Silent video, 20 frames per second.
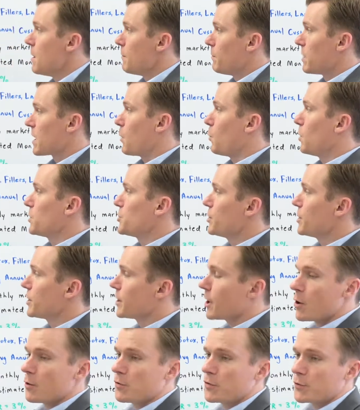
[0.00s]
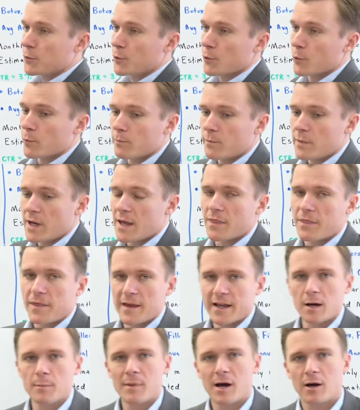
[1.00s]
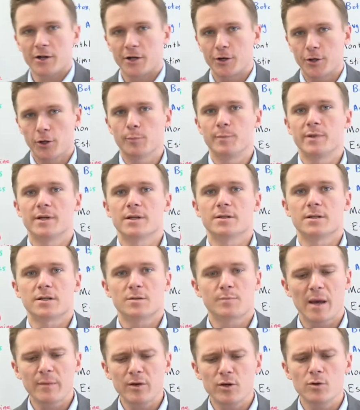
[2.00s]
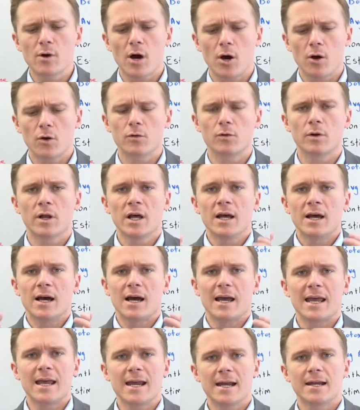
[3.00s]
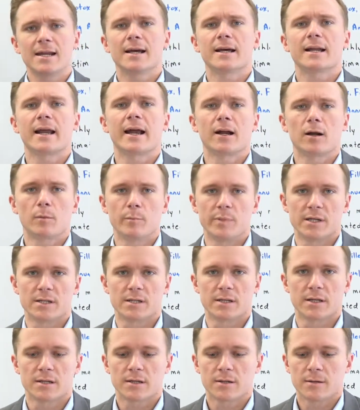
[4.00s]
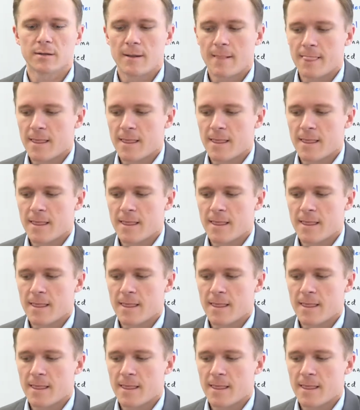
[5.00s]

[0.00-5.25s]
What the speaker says: But I want you to go through and think about your business. Maybe you own a heating and air business.